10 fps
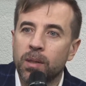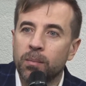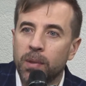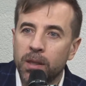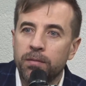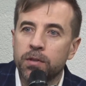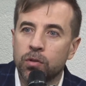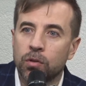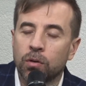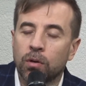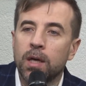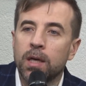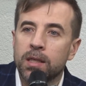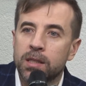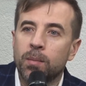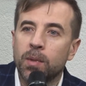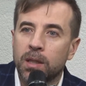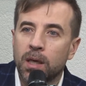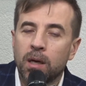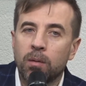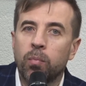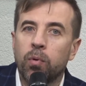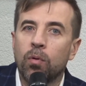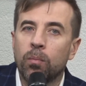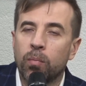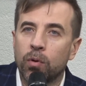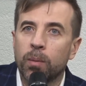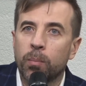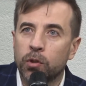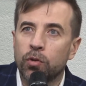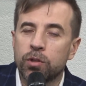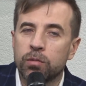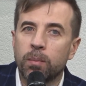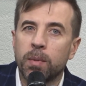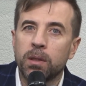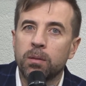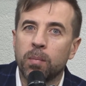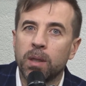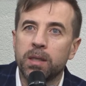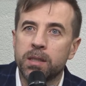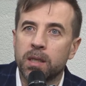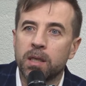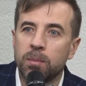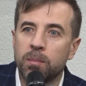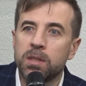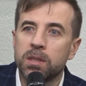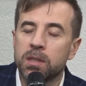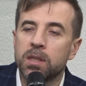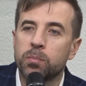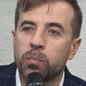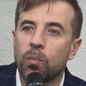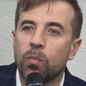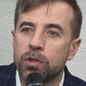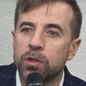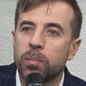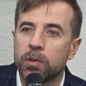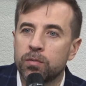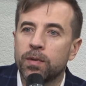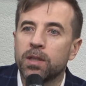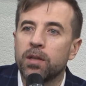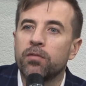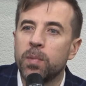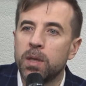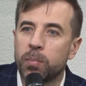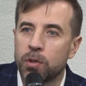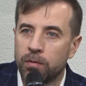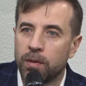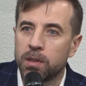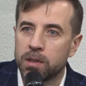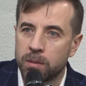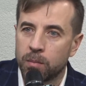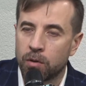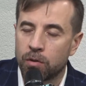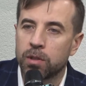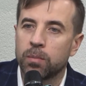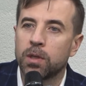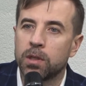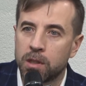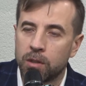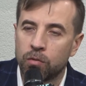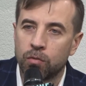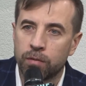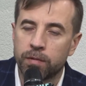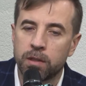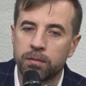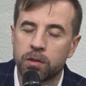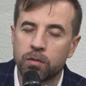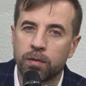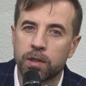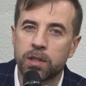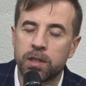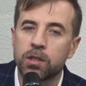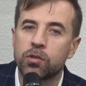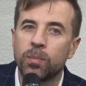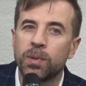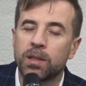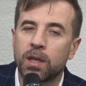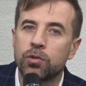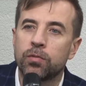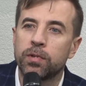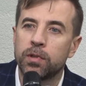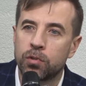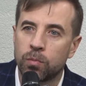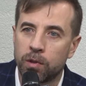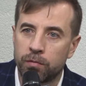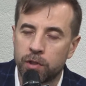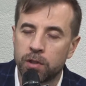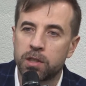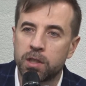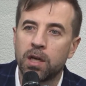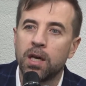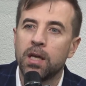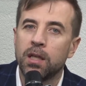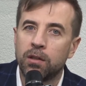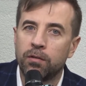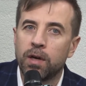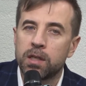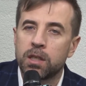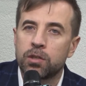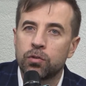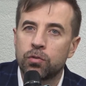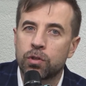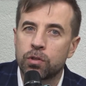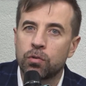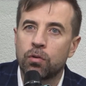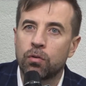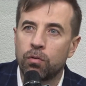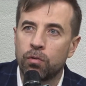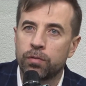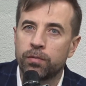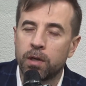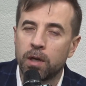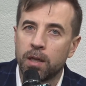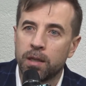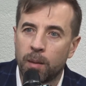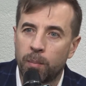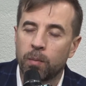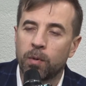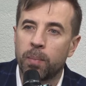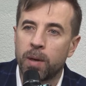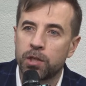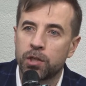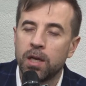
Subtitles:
what the plans state. But this seems to be a small percentage. Yeah, it's true, because currently SMEs don't have capabilities or knowledge or skills how to work with those money. So what could be done so that they would learn?